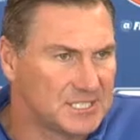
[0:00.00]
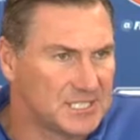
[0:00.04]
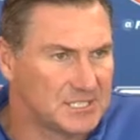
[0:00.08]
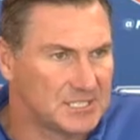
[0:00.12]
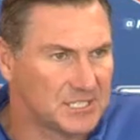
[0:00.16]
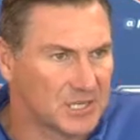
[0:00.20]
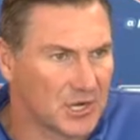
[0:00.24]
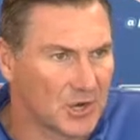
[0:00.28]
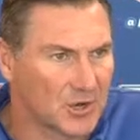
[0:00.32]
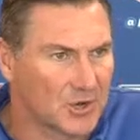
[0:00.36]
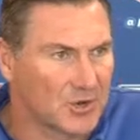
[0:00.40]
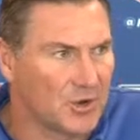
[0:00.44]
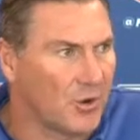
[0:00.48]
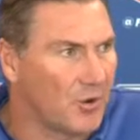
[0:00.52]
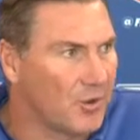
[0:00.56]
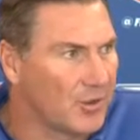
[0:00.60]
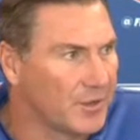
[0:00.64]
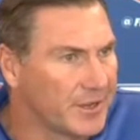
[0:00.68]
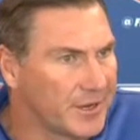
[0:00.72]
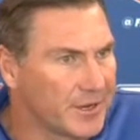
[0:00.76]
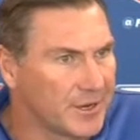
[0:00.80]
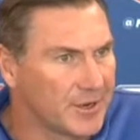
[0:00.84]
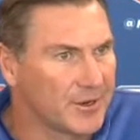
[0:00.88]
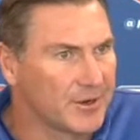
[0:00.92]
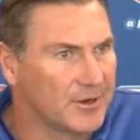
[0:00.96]
season. Our
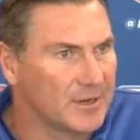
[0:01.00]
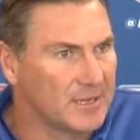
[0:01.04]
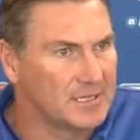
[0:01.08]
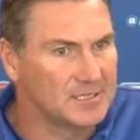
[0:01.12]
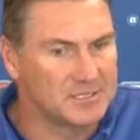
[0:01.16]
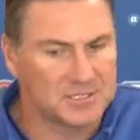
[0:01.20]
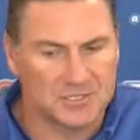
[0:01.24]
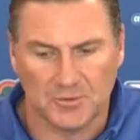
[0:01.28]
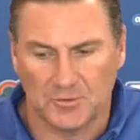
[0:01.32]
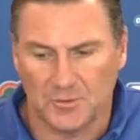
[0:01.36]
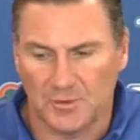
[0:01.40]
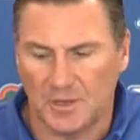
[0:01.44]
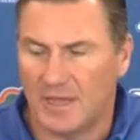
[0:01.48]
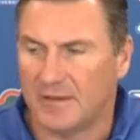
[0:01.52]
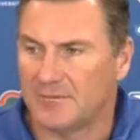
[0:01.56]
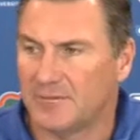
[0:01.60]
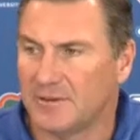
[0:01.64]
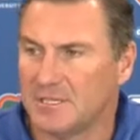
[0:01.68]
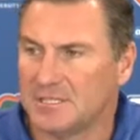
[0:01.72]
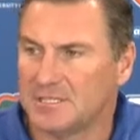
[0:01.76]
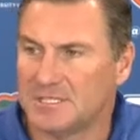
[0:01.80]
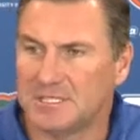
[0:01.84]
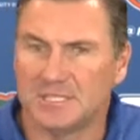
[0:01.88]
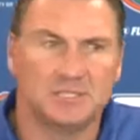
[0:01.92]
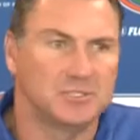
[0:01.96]
goal here is to
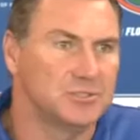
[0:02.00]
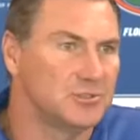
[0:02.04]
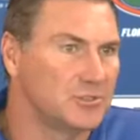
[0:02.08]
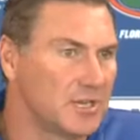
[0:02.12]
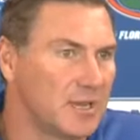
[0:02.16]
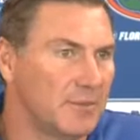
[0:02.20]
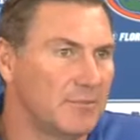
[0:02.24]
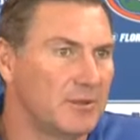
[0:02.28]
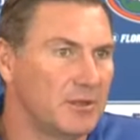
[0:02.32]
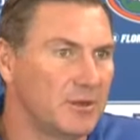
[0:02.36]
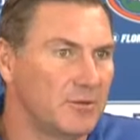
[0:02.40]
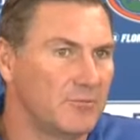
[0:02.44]
every season you come